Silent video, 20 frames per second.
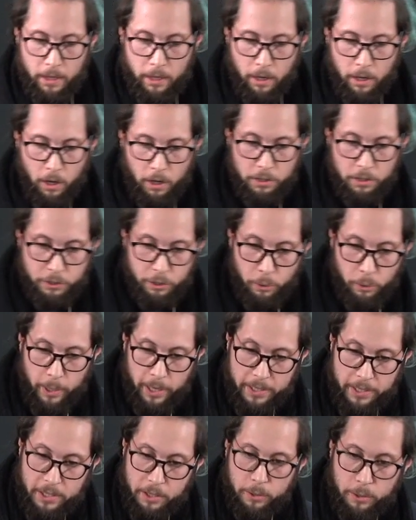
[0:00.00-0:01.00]
On the
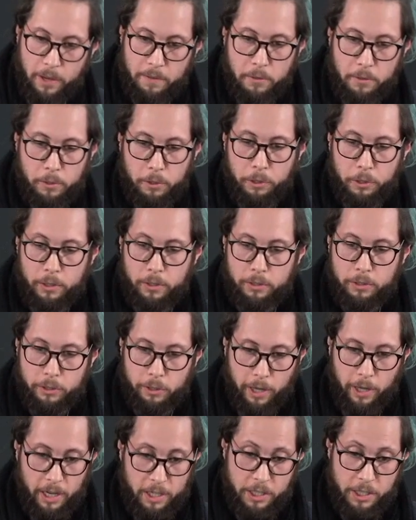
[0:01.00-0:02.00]
right, you have
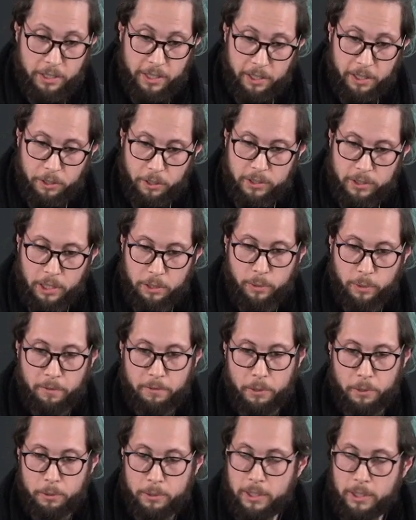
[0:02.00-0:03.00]
the architecture that you
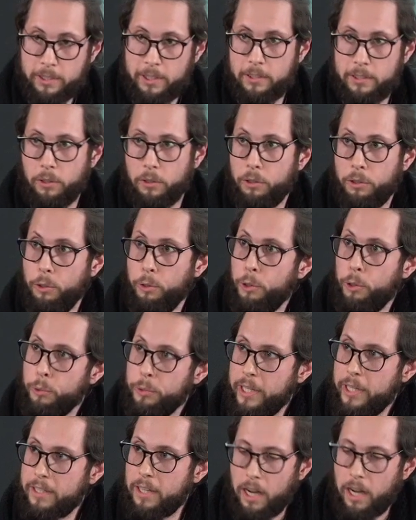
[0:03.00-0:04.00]
have used. It is a
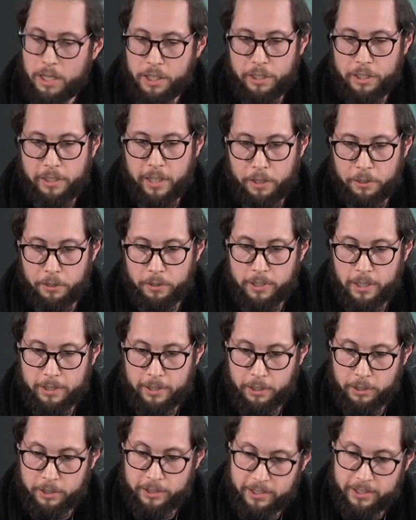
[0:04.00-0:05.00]
UNet architecture that
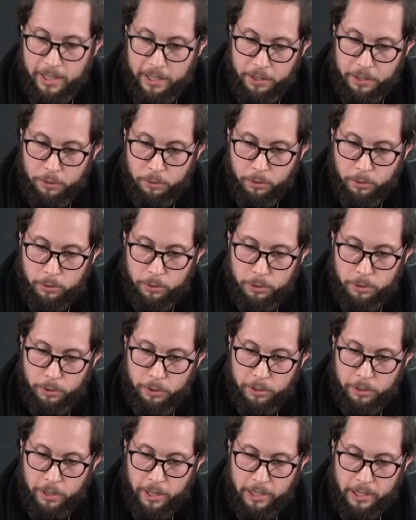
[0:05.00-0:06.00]
is designed to
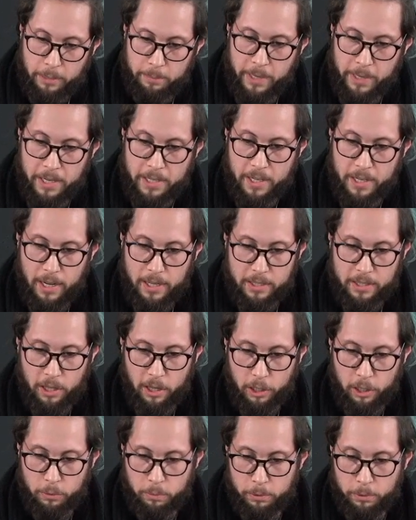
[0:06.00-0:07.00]
construct an image as
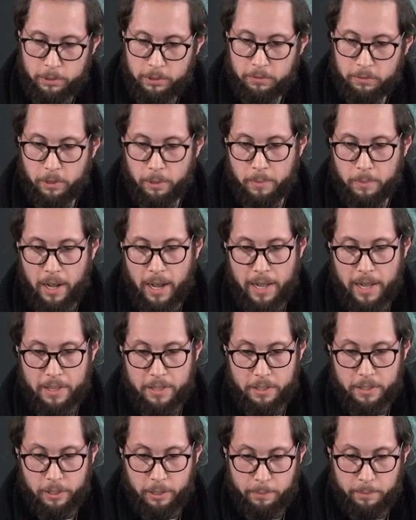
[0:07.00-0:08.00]
output from
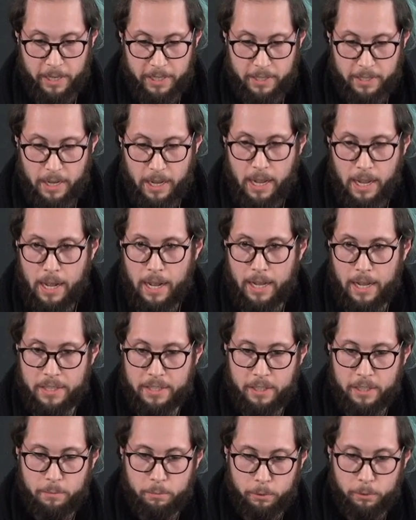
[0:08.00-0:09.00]
another image as
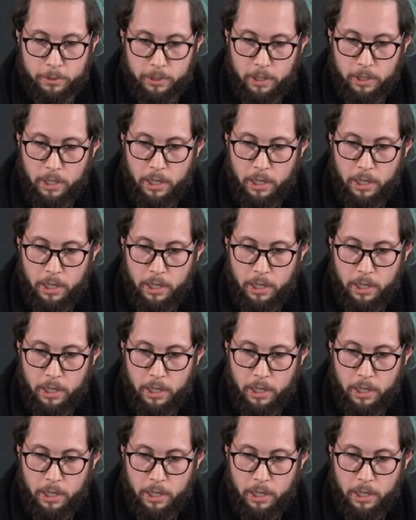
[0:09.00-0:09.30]
input.